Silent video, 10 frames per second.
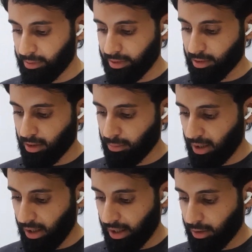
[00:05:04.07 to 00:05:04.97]
It's gonna be
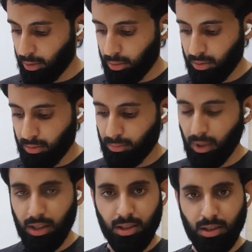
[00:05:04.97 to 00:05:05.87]
8Q
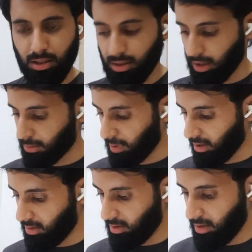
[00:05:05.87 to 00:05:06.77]
plus 6B.
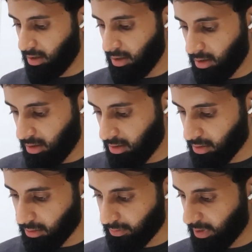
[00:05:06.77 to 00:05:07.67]

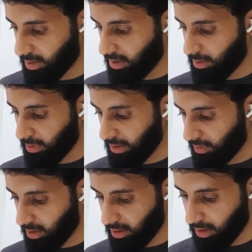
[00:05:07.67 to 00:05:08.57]
So here's what I've
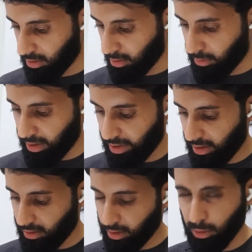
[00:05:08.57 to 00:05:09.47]
done, in case you're
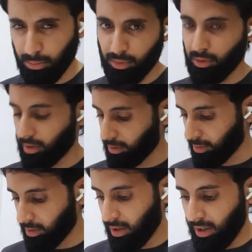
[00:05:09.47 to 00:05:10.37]
wondering. I hope not
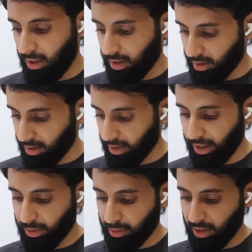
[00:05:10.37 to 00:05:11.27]
though.
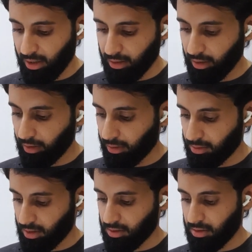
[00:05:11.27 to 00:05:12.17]
A to D and then D to
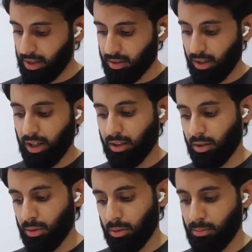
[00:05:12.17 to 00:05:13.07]
C. So that's
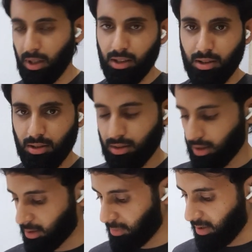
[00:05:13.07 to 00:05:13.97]
8Q plus
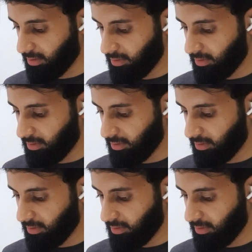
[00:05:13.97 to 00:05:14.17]
6B.